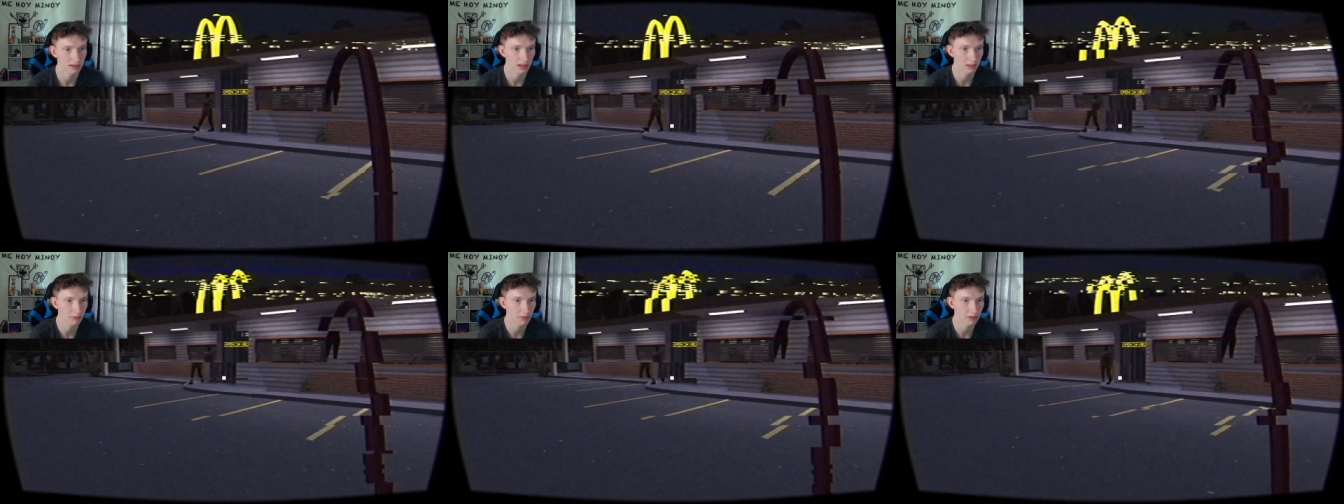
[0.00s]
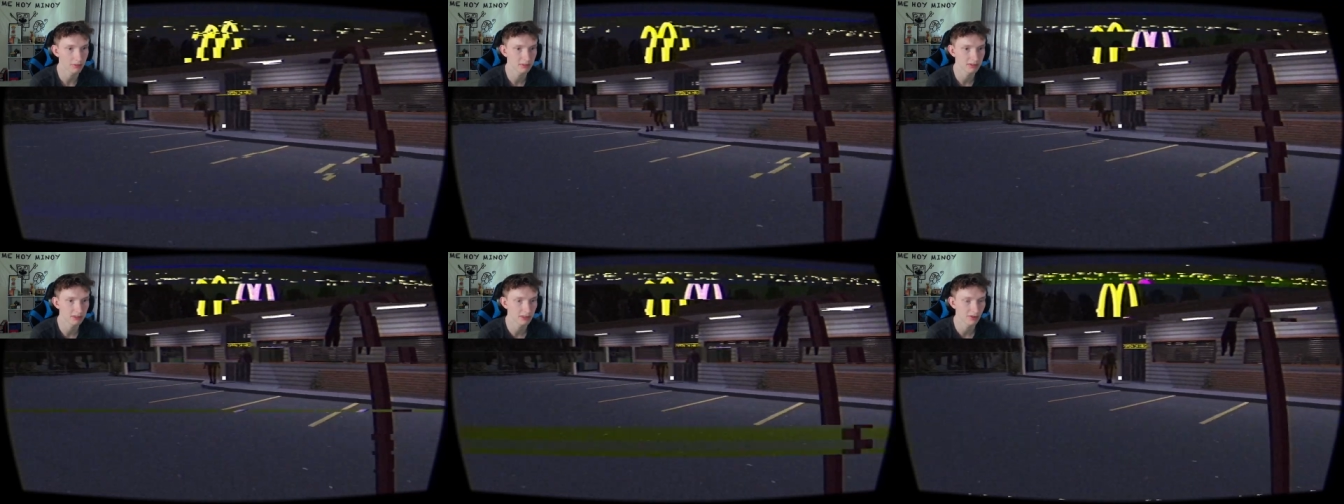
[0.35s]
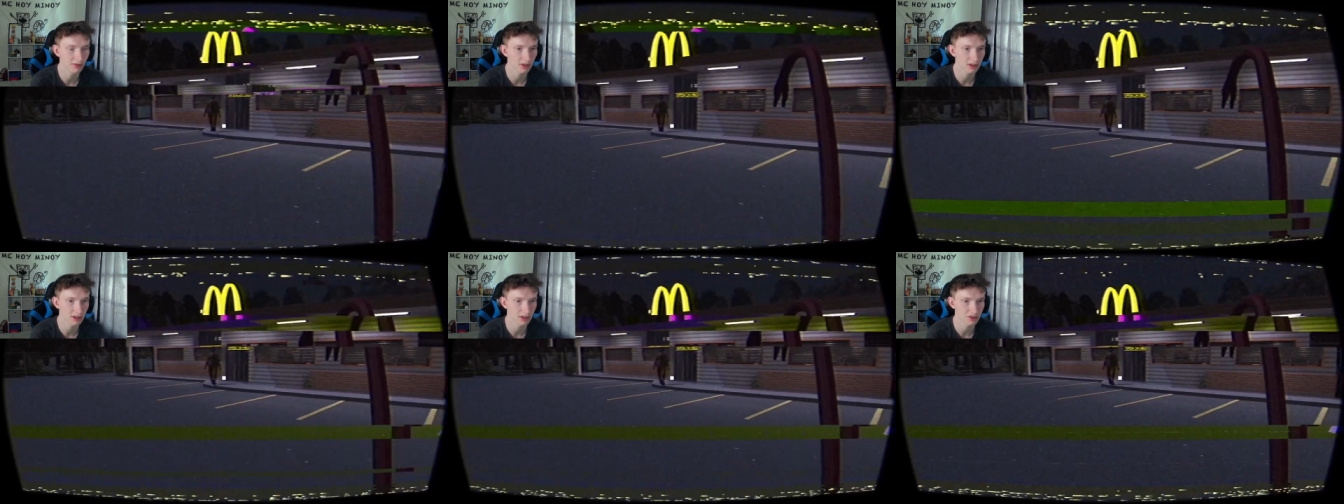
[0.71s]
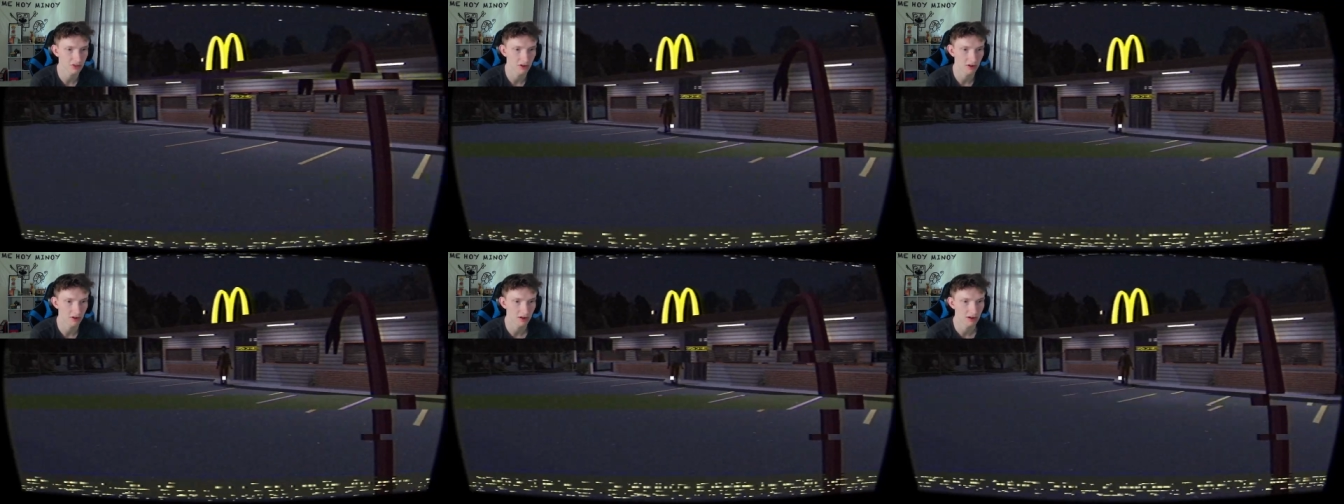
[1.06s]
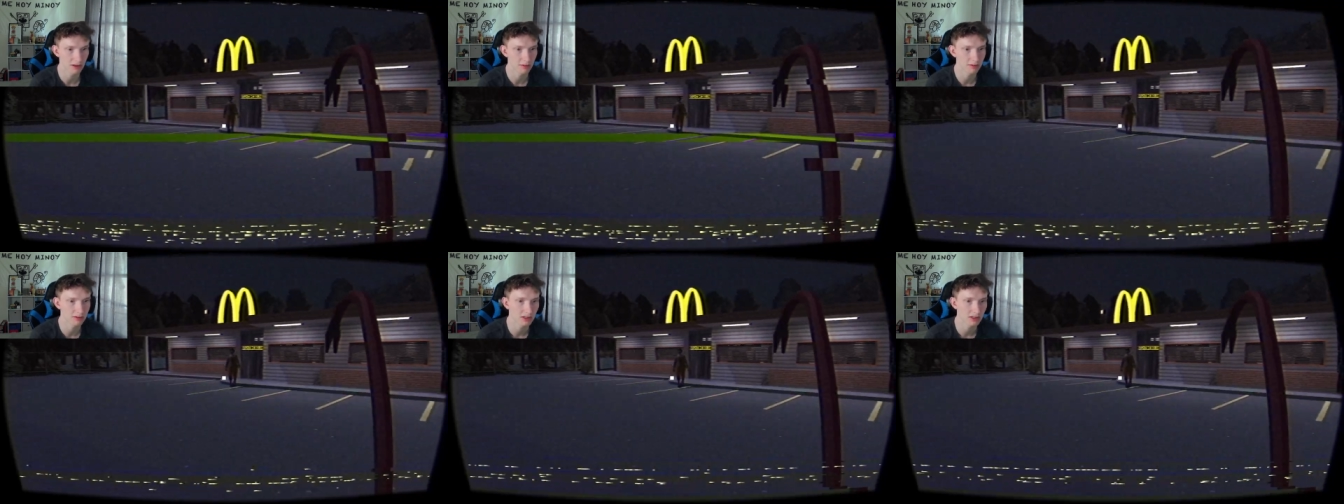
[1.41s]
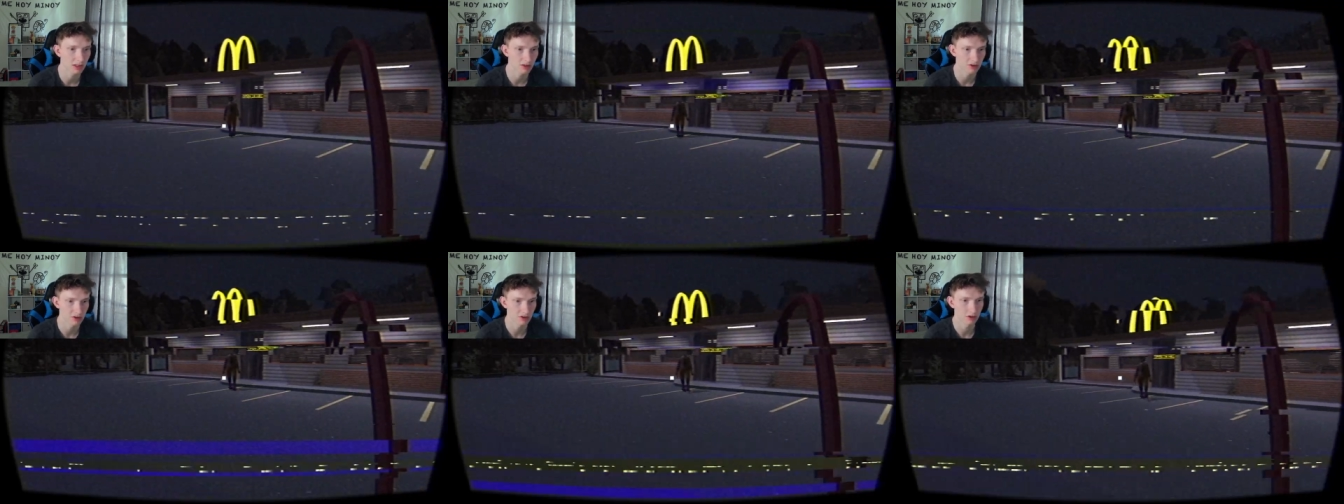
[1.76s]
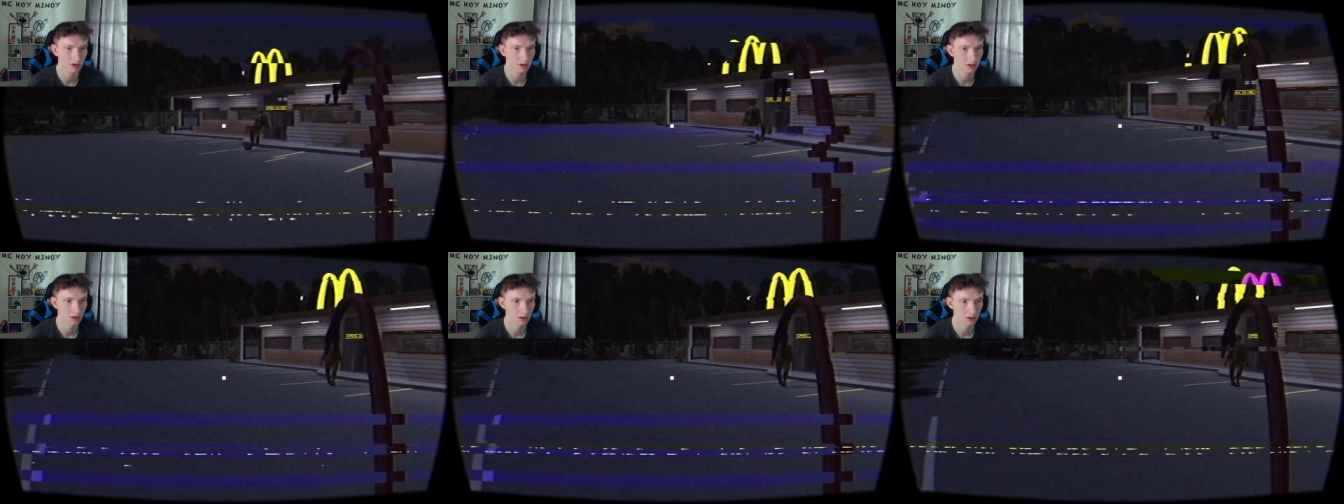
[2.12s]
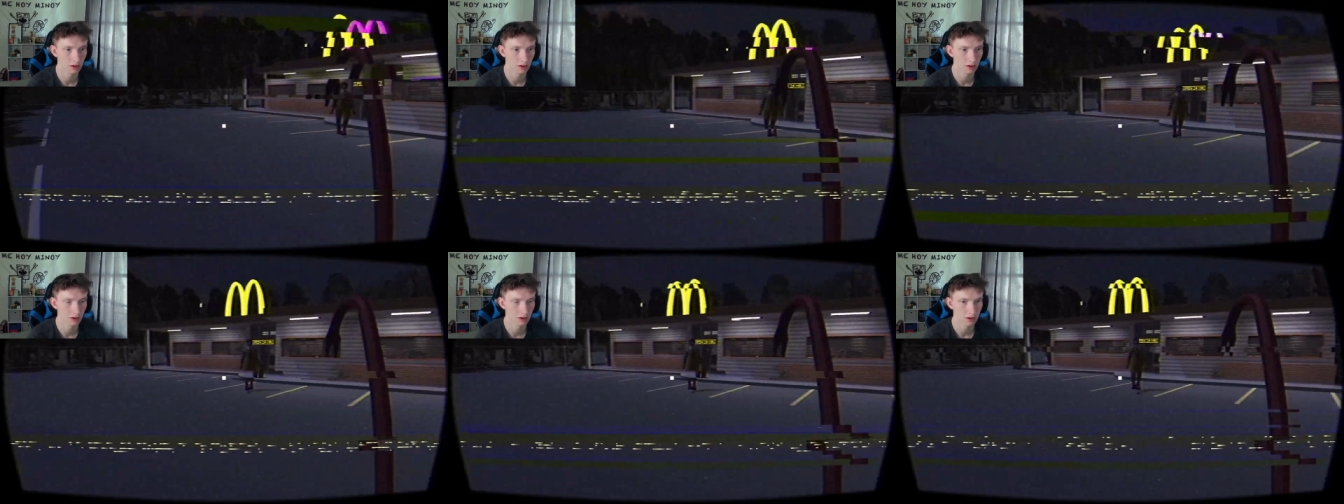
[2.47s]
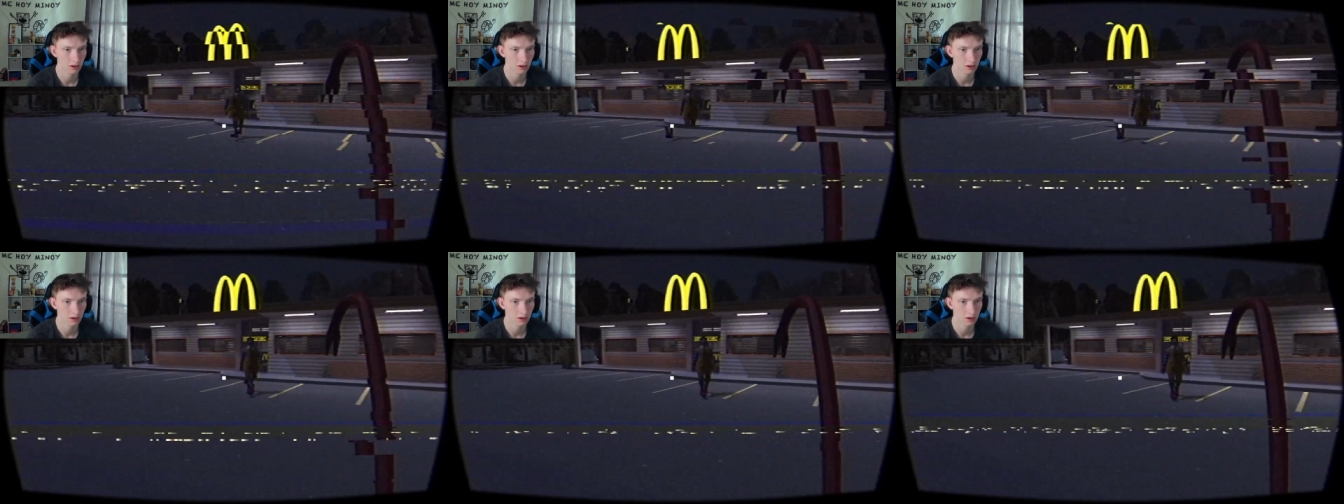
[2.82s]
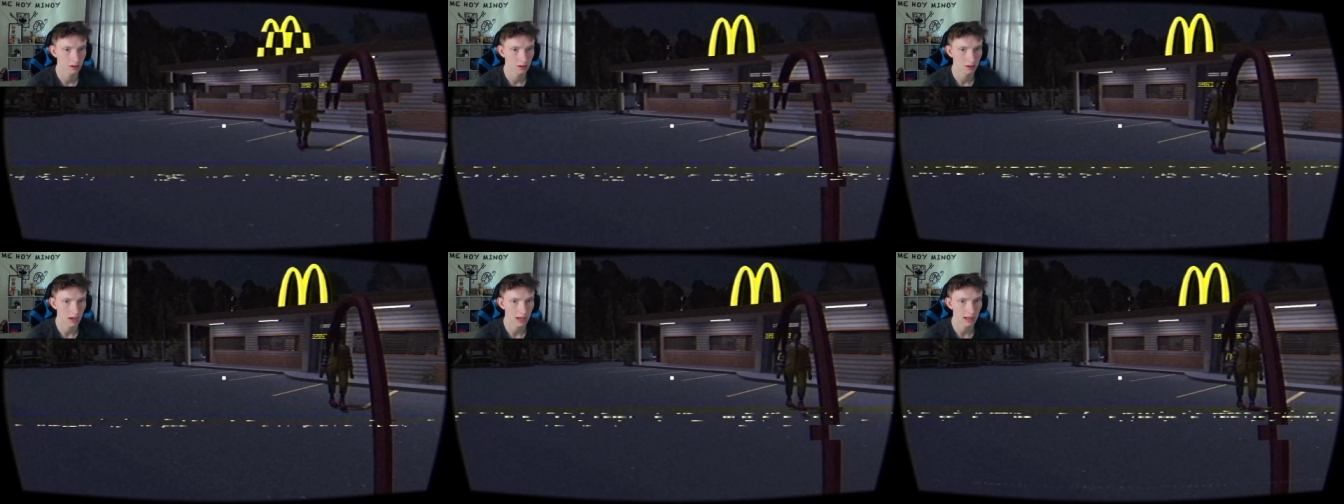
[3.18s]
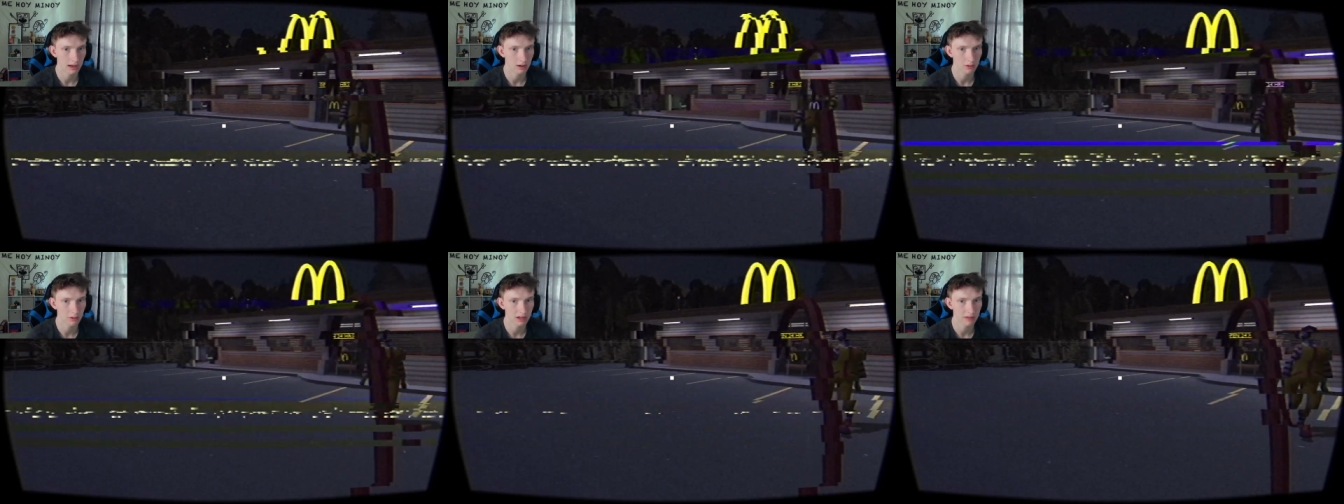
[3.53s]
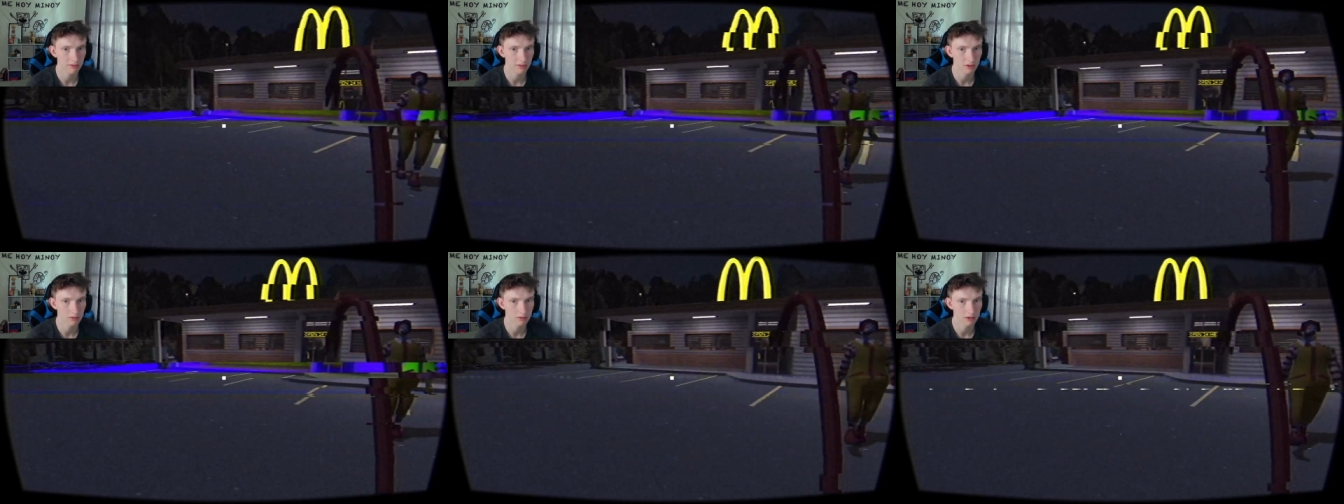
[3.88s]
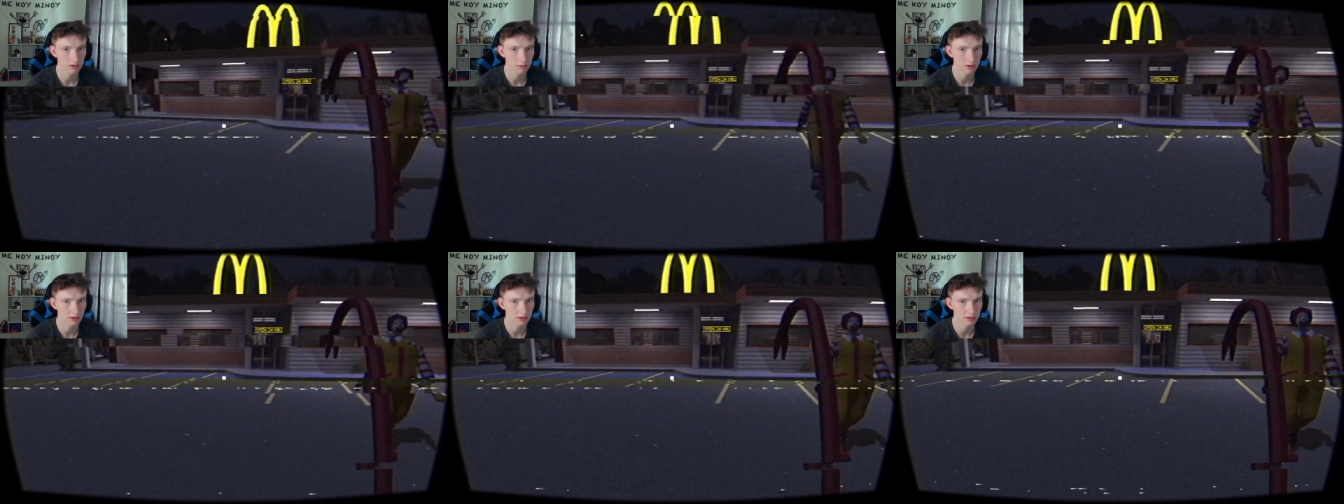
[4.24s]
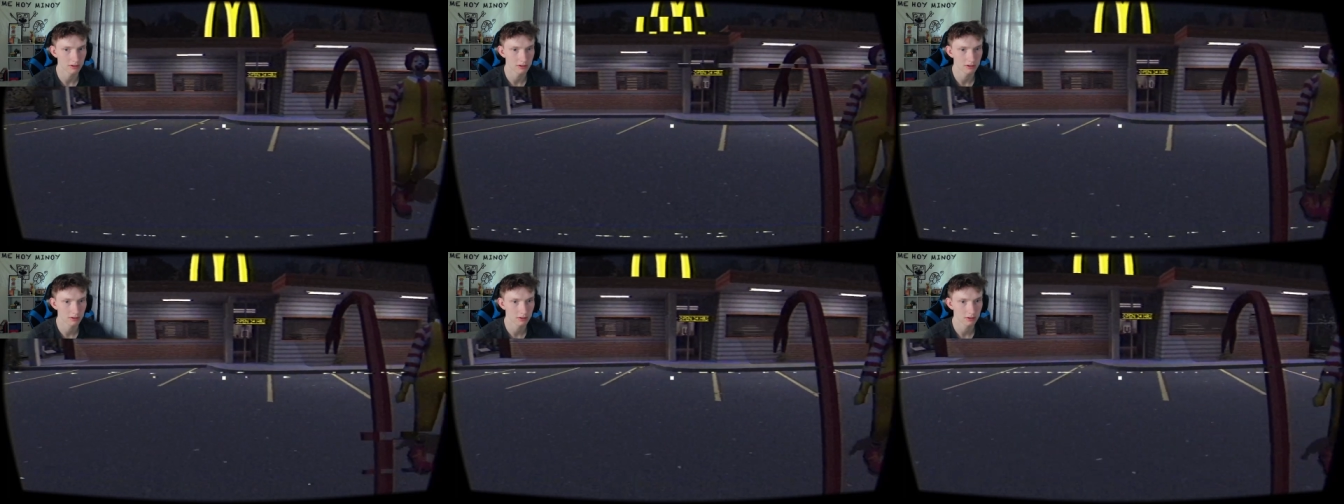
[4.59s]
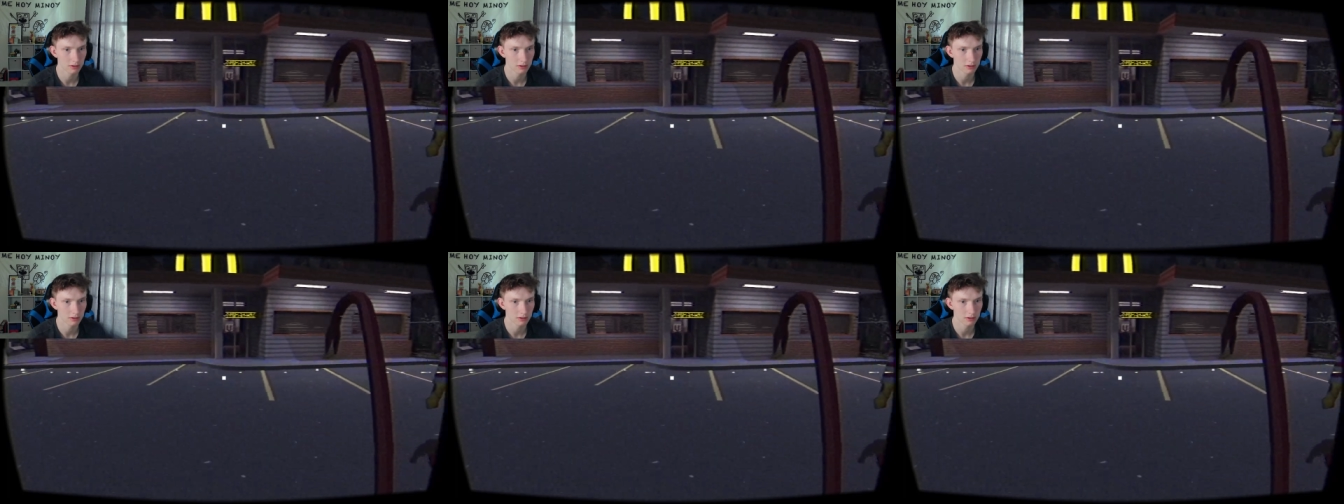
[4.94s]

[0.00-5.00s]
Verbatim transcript: Yep, he was in the fucking kitchen, alright? He was in the kitchen. I didn't know he could even go in there, to be honest.